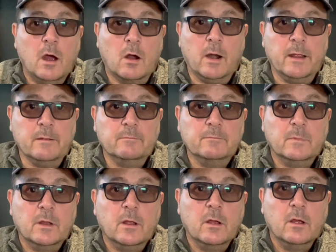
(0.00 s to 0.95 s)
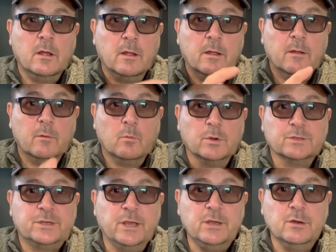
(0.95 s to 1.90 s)
All right, we'll
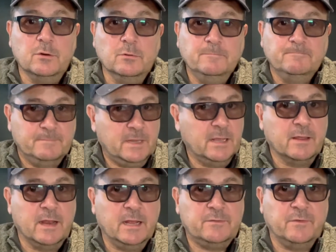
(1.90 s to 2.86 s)
see you in the next